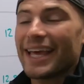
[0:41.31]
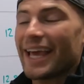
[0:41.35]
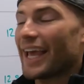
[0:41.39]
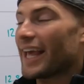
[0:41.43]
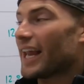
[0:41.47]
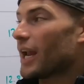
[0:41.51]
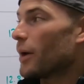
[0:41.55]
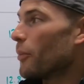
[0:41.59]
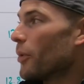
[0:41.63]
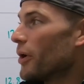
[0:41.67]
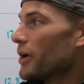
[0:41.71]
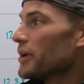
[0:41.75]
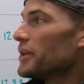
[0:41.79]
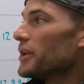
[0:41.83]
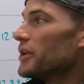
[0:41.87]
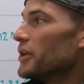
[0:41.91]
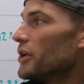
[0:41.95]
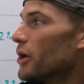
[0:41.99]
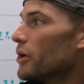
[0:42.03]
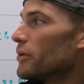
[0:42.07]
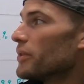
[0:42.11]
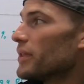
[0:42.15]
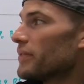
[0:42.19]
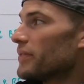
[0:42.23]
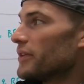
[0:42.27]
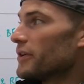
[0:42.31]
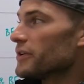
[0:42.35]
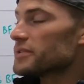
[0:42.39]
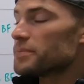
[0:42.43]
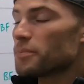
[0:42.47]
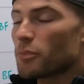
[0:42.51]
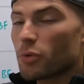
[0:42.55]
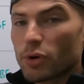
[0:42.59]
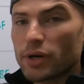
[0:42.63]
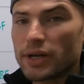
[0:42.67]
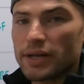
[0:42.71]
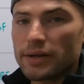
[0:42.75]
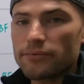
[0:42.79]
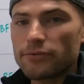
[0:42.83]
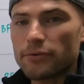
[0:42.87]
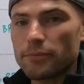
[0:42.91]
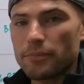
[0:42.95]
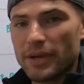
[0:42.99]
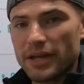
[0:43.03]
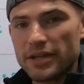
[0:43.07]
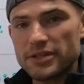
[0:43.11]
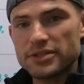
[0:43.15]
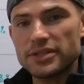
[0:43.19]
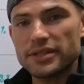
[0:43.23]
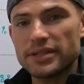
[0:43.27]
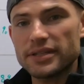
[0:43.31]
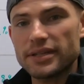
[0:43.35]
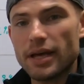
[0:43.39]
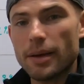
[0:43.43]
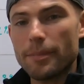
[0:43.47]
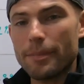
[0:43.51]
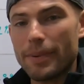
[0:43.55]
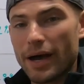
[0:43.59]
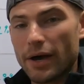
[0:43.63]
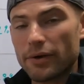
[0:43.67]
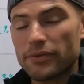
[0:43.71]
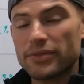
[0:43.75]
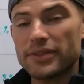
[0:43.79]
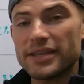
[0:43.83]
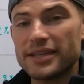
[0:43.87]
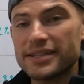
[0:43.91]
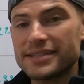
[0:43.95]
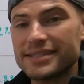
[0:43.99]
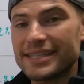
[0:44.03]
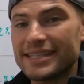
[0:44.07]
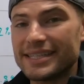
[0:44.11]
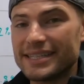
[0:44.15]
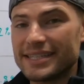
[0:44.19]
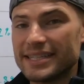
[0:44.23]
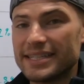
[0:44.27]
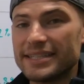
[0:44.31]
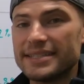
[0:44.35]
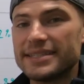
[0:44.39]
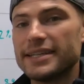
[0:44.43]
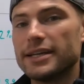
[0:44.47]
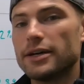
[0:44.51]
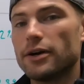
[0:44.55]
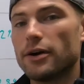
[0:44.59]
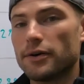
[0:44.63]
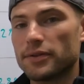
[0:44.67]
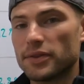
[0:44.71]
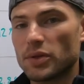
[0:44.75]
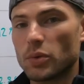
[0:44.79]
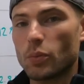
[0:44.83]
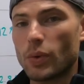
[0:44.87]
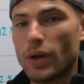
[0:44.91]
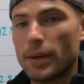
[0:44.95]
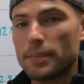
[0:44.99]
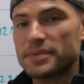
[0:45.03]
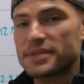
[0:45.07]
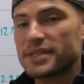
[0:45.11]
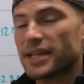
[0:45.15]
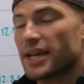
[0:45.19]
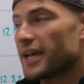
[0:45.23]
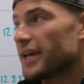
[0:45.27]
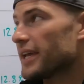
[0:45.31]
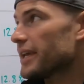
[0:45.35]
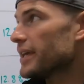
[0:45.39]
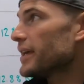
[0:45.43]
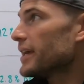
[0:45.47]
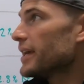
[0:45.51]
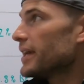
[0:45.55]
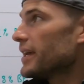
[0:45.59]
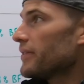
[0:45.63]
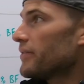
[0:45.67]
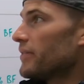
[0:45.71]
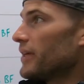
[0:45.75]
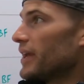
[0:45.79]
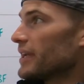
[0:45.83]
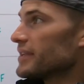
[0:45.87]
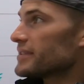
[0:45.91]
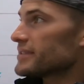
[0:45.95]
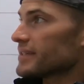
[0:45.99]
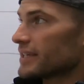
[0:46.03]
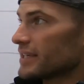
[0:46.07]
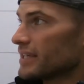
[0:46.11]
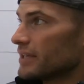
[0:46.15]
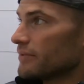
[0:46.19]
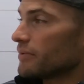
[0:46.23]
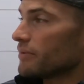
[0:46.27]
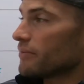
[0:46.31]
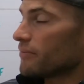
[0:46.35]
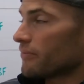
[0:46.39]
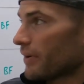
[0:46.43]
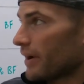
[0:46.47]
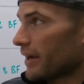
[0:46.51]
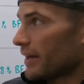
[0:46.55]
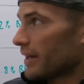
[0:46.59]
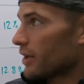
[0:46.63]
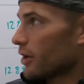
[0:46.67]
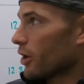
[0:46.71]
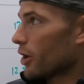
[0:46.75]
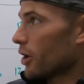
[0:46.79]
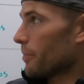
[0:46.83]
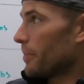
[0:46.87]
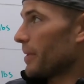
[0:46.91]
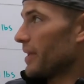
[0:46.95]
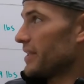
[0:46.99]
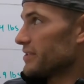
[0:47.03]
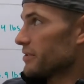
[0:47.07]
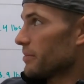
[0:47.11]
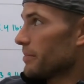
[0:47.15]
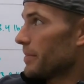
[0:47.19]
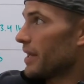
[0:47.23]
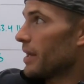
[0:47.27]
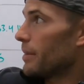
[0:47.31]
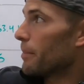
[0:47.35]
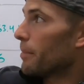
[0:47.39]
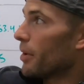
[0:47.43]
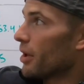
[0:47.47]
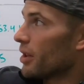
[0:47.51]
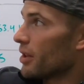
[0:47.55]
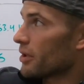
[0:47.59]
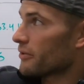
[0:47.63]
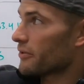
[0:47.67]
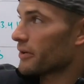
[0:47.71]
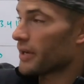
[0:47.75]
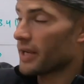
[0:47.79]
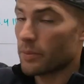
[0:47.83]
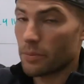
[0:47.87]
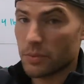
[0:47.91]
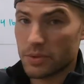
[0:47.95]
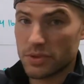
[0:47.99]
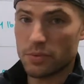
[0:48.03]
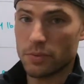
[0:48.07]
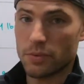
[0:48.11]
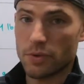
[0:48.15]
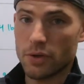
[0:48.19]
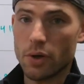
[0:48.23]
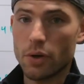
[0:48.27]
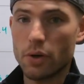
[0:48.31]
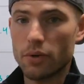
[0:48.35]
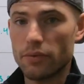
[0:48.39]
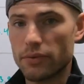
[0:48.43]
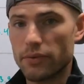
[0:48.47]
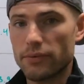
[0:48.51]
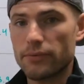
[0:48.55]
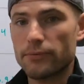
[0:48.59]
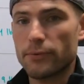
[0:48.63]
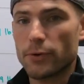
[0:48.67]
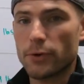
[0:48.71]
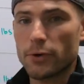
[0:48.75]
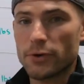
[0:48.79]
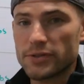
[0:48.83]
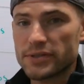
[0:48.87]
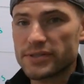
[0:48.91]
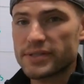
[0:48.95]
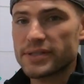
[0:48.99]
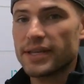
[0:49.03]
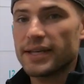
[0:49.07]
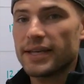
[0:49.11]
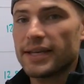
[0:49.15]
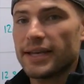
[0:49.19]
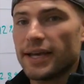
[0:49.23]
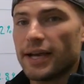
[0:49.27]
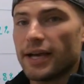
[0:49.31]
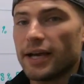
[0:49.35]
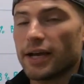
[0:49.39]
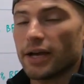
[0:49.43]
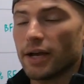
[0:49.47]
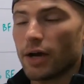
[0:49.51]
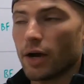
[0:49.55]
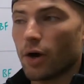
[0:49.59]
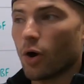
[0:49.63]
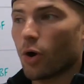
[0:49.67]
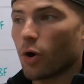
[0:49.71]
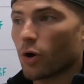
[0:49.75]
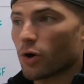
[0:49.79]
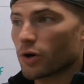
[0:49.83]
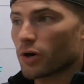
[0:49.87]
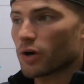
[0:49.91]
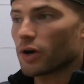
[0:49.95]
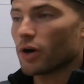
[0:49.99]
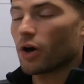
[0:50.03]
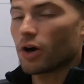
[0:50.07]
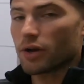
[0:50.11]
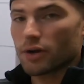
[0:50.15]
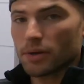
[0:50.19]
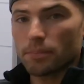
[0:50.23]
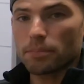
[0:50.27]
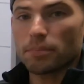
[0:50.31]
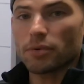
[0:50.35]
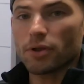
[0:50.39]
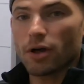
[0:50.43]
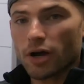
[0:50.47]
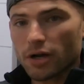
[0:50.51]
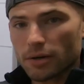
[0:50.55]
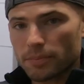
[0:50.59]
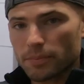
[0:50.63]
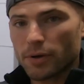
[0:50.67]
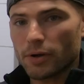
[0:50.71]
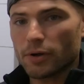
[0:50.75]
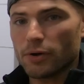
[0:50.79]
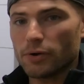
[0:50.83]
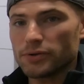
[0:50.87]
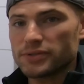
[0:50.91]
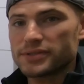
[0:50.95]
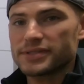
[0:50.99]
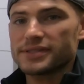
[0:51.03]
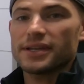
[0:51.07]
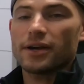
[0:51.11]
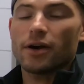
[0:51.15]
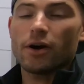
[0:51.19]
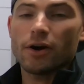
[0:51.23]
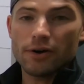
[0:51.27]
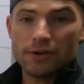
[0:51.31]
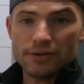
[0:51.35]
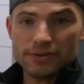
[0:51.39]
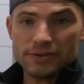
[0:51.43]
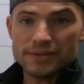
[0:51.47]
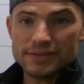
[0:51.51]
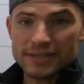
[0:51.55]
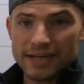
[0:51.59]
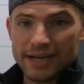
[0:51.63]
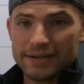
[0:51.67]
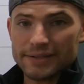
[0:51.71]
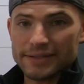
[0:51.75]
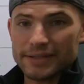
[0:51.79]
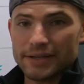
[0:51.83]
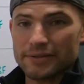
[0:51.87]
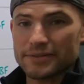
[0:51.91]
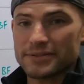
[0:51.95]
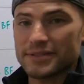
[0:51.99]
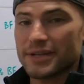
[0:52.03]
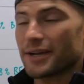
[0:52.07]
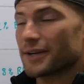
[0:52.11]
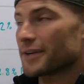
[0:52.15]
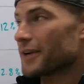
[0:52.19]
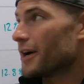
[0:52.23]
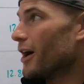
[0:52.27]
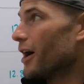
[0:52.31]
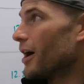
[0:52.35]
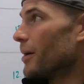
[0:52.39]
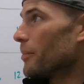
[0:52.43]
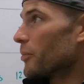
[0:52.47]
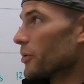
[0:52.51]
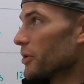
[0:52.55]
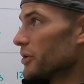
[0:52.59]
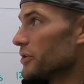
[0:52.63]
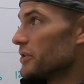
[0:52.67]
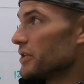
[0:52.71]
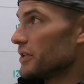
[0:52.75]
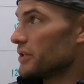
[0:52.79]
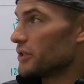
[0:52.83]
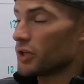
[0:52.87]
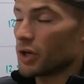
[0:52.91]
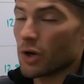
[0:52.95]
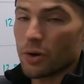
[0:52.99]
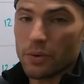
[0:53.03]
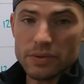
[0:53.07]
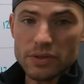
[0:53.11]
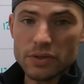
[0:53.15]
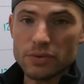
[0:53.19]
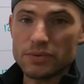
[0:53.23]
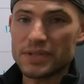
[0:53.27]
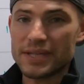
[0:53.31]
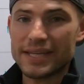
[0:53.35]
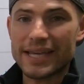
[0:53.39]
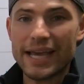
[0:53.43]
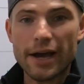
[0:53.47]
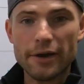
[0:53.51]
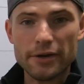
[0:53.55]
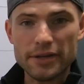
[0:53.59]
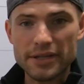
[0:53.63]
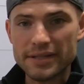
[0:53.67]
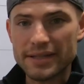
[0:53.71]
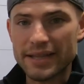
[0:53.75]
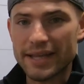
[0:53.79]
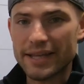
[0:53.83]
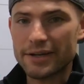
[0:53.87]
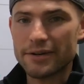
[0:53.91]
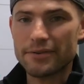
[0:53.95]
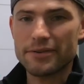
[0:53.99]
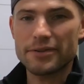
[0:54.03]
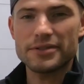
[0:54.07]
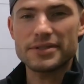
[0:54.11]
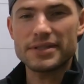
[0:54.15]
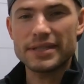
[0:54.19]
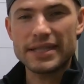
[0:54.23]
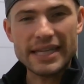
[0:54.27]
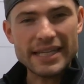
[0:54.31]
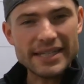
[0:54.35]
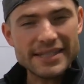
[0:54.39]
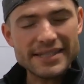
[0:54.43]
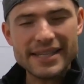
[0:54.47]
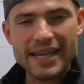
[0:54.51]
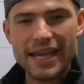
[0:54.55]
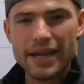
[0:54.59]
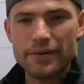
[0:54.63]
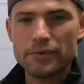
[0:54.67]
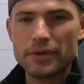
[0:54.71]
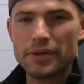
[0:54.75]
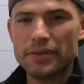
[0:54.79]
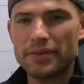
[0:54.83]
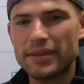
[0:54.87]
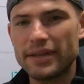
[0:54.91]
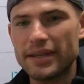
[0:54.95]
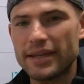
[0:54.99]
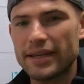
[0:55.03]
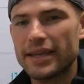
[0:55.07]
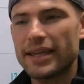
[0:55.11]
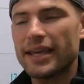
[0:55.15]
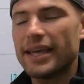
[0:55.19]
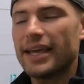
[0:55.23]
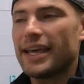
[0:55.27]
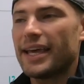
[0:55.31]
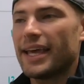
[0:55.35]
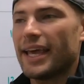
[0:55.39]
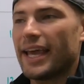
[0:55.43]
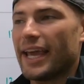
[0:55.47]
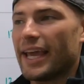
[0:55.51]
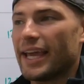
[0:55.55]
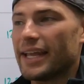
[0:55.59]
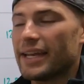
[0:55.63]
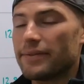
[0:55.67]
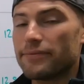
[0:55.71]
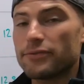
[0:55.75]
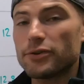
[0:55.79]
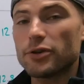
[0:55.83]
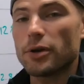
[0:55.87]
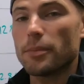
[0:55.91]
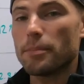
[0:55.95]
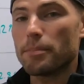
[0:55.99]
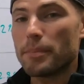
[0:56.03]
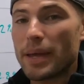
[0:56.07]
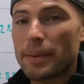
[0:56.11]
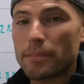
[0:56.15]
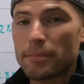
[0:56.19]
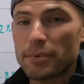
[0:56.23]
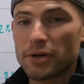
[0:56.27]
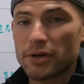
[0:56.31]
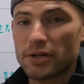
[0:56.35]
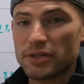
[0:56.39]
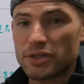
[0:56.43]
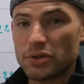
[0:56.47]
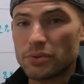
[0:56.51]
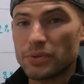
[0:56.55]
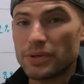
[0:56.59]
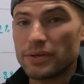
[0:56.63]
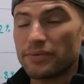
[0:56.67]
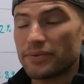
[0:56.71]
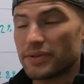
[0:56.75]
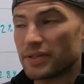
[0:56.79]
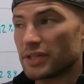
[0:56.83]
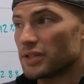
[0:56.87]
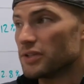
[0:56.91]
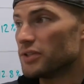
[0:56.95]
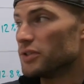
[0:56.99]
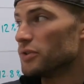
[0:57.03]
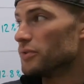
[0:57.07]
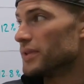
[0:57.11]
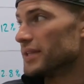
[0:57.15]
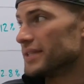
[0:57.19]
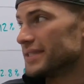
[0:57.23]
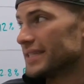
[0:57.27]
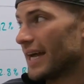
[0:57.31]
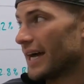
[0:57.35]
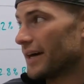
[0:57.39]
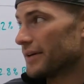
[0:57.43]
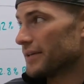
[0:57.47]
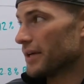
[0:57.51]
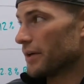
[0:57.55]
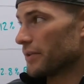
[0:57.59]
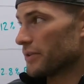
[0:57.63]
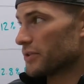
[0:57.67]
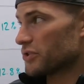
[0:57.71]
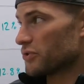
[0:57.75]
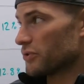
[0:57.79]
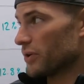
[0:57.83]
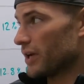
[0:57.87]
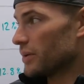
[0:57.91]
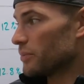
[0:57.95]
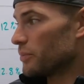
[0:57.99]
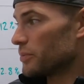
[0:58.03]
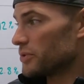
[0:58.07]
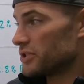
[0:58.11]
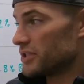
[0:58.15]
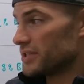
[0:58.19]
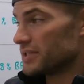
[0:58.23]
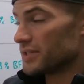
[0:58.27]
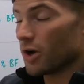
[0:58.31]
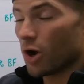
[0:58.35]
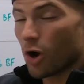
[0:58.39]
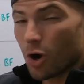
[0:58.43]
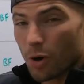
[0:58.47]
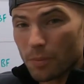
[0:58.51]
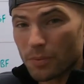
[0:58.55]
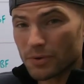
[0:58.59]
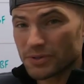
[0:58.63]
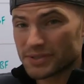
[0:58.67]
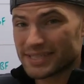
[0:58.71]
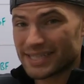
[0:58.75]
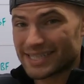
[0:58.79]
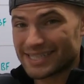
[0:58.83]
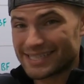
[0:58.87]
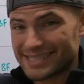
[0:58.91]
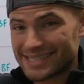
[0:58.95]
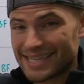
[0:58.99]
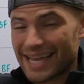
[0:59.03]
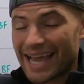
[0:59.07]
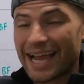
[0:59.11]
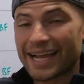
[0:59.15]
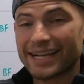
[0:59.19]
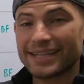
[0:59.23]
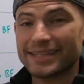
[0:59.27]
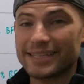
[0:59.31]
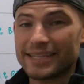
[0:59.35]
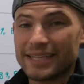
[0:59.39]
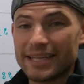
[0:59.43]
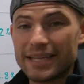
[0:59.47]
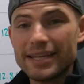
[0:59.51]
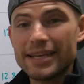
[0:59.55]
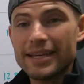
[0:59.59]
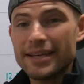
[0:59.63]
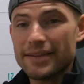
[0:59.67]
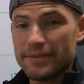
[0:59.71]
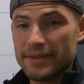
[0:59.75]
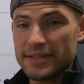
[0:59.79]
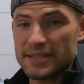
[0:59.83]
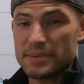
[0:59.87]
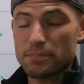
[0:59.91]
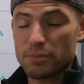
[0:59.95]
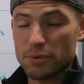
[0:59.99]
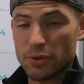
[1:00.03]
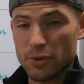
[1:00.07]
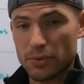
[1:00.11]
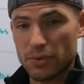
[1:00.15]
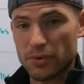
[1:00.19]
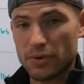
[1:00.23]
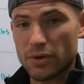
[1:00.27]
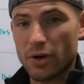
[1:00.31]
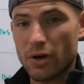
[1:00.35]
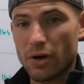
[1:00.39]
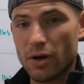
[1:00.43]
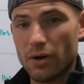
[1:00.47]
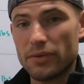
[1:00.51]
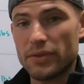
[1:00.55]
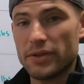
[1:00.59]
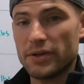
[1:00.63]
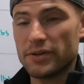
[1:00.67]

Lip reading: And I want you to know that there's more information about this in detail on the website. Things like even finding our basal metabolic rate, which we'll go over first, are on a blog post on dialedhealth.com where you can go and use a calculator. There's links to everything. And if you're a member, you even can do the Dialed Health Shred, which is almost exactly this protocol.